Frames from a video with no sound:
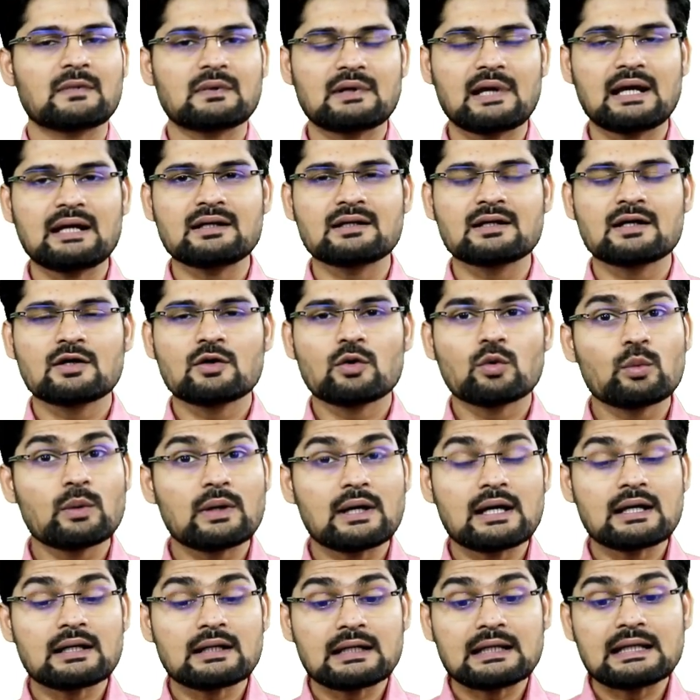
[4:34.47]
right
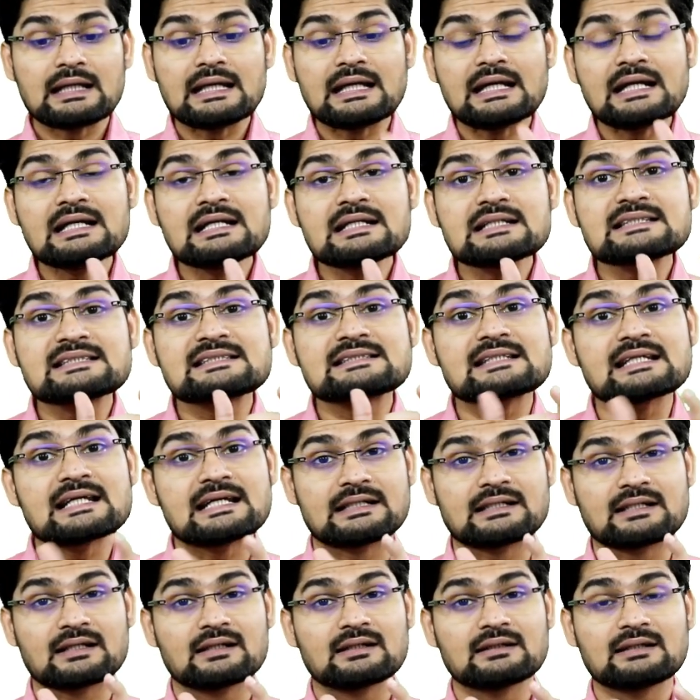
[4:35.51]
where end
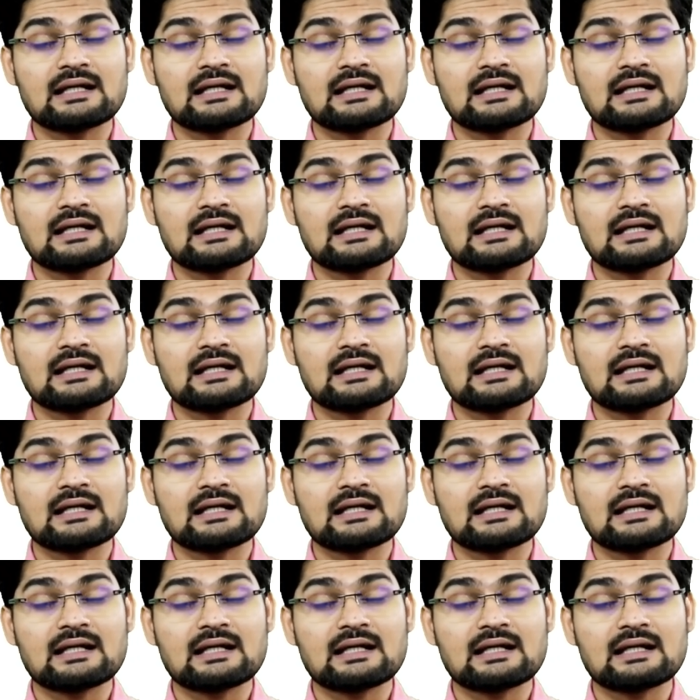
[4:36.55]
state